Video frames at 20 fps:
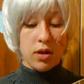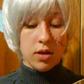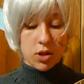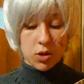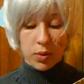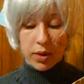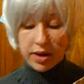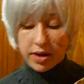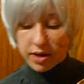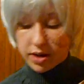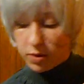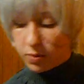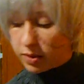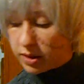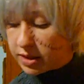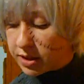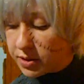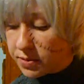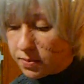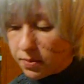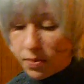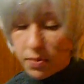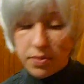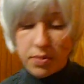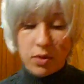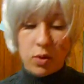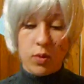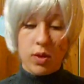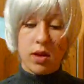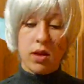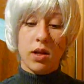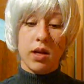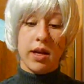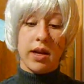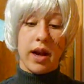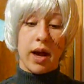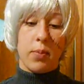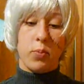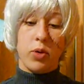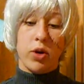So what I did was, with the
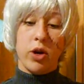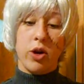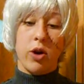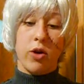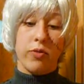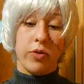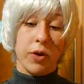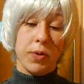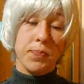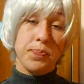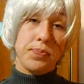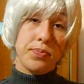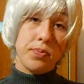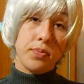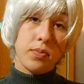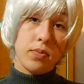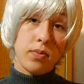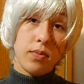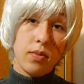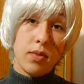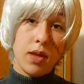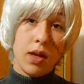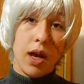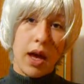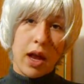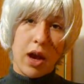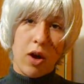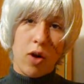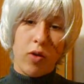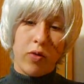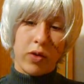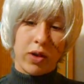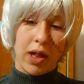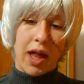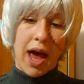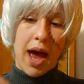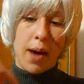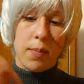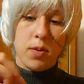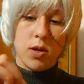lid, I put it over and it
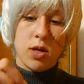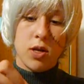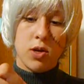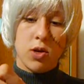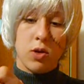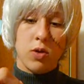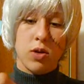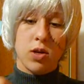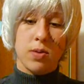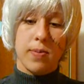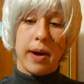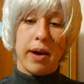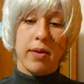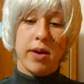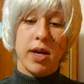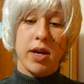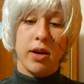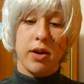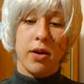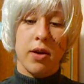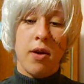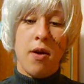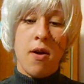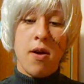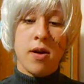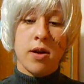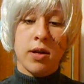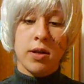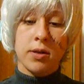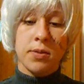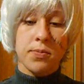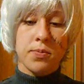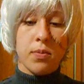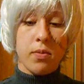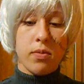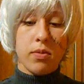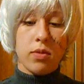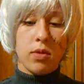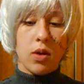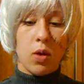overlapped, so it was about here.
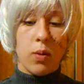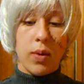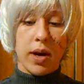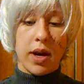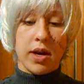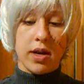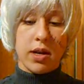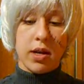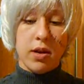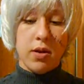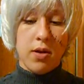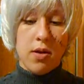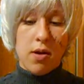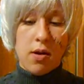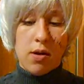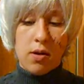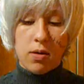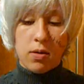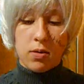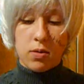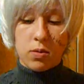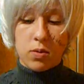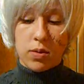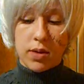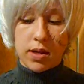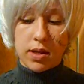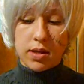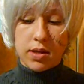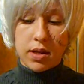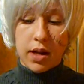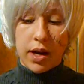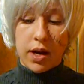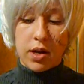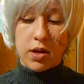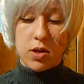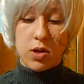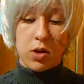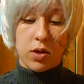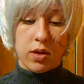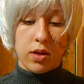What I did was I
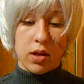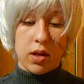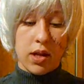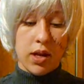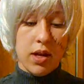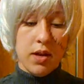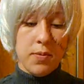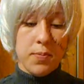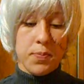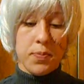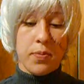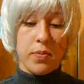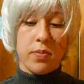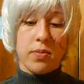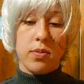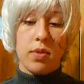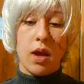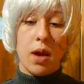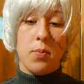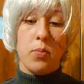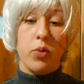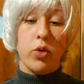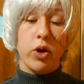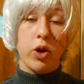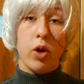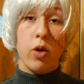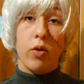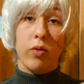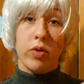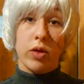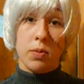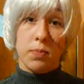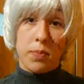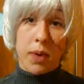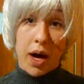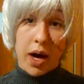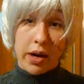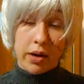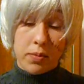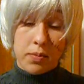took the lid and put it over the
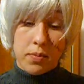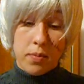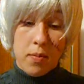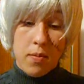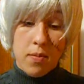bottom